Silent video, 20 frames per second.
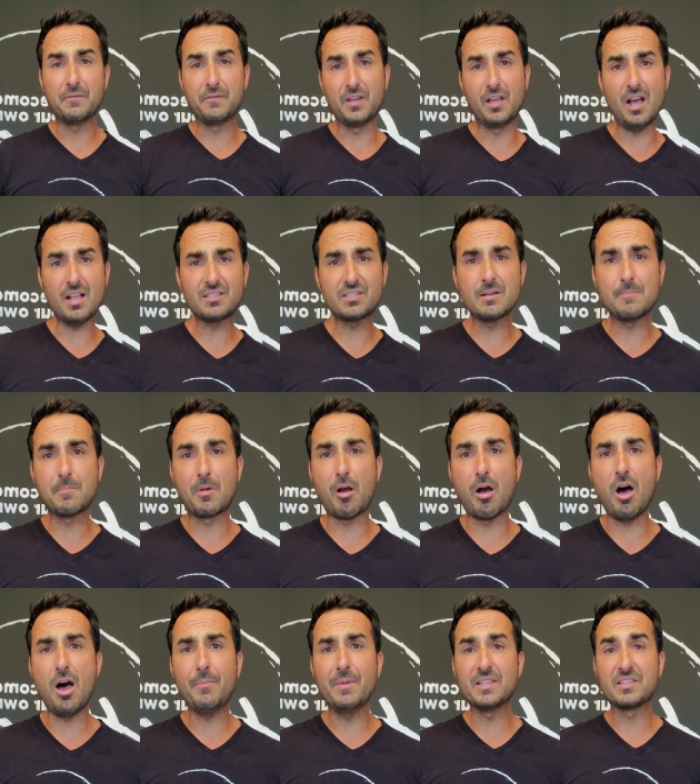If you got some
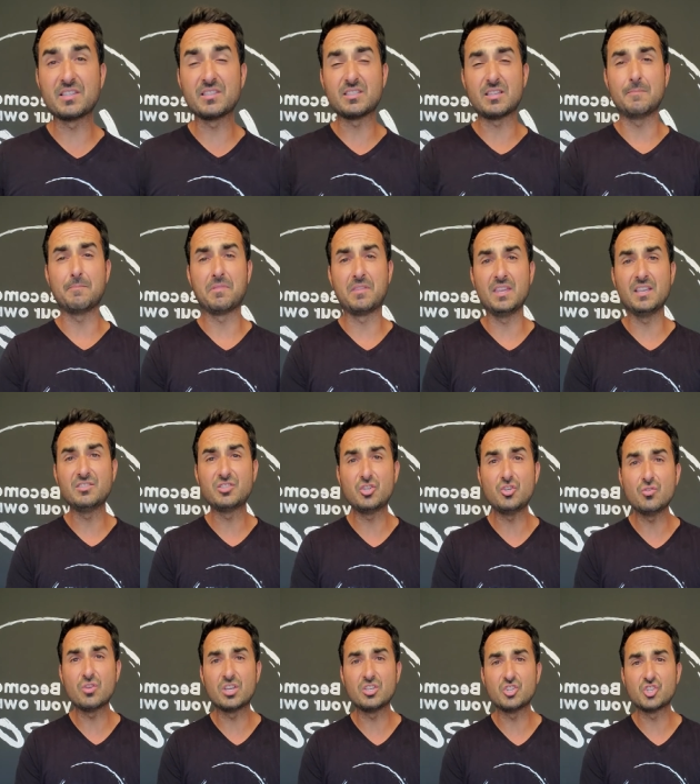comments and some things
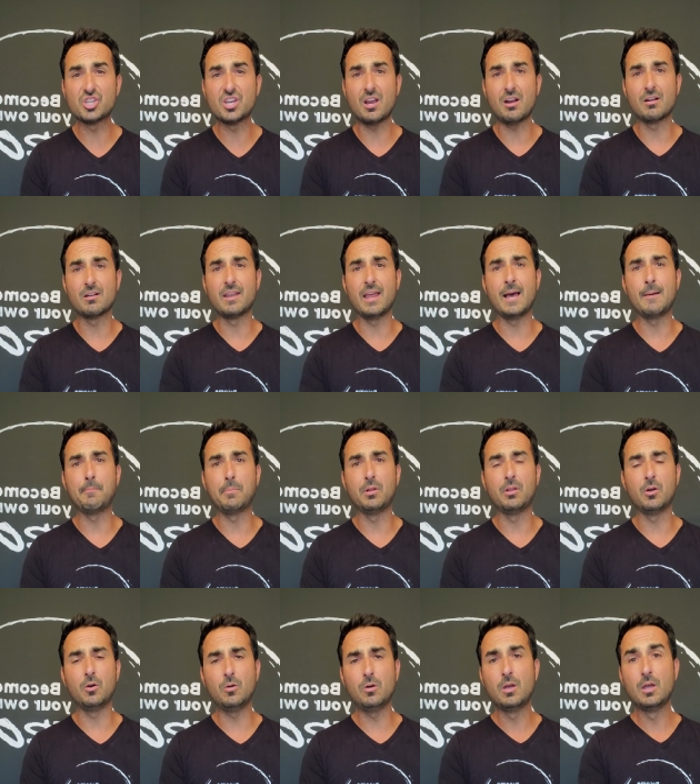you can share down
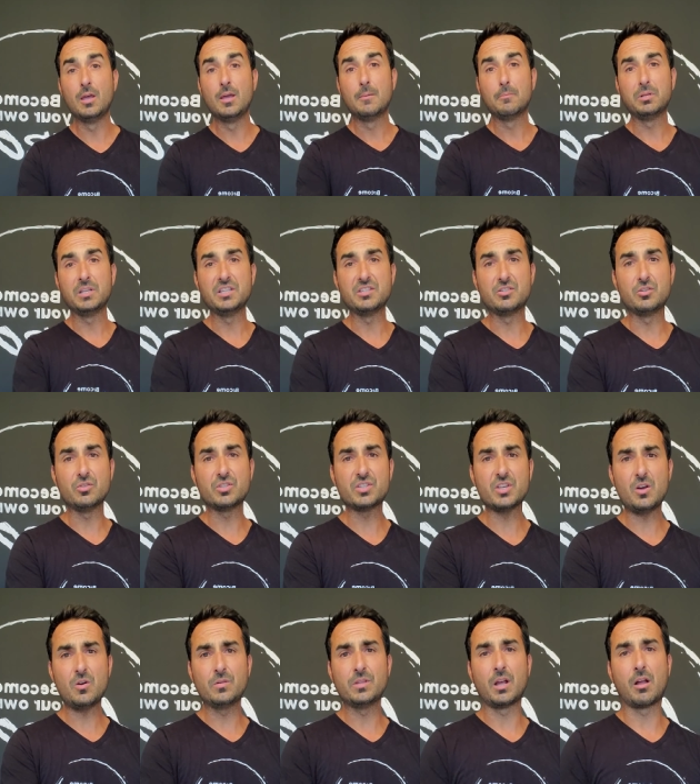below, please do
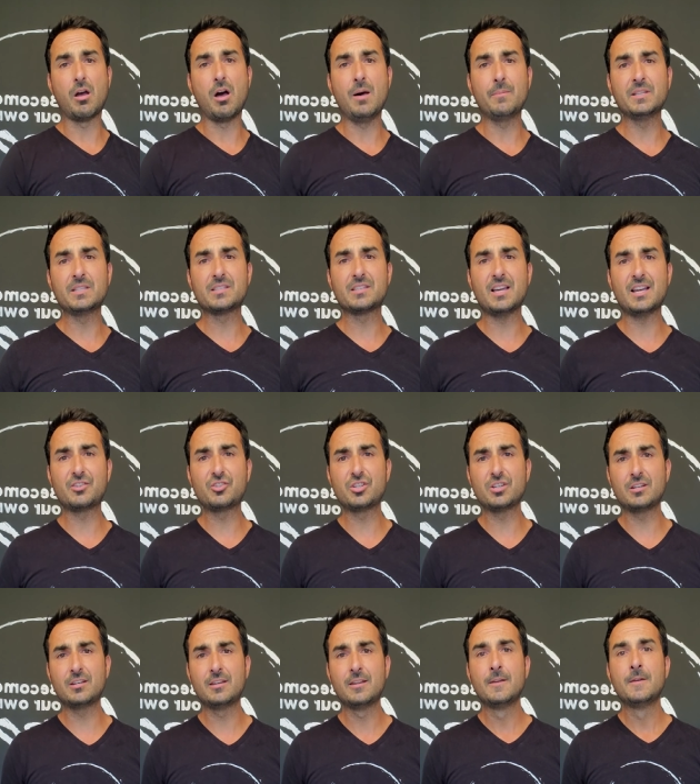so in the comment
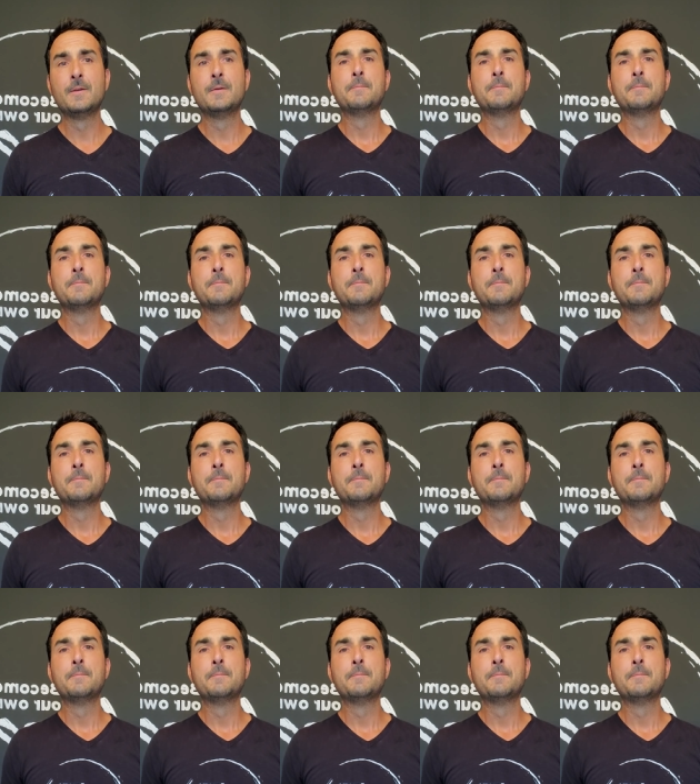section.